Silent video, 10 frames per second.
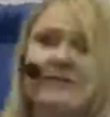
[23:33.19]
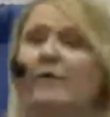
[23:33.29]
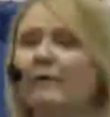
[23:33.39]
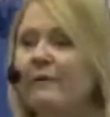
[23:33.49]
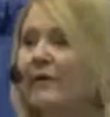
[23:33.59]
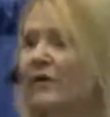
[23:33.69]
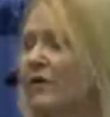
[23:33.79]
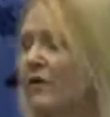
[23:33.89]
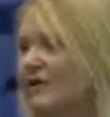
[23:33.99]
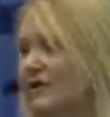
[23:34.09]
So I would
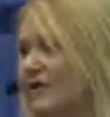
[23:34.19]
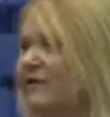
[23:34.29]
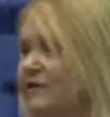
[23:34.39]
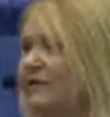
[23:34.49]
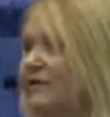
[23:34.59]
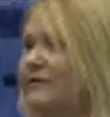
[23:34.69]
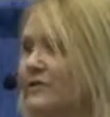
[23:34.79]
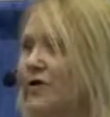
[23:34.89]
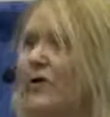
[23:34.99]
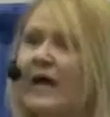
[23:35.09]
encourage each of you
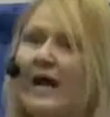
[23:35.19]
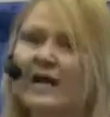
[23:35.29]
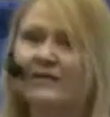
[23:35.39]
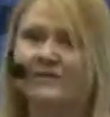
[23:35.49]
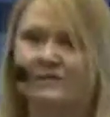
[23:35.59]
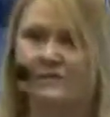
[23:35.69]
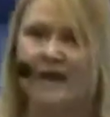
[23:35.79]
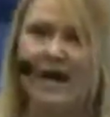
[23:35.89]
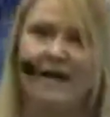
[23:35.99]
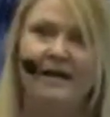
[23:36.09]
to go ahead and do
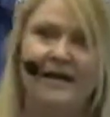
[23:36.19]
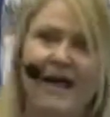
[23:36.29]
that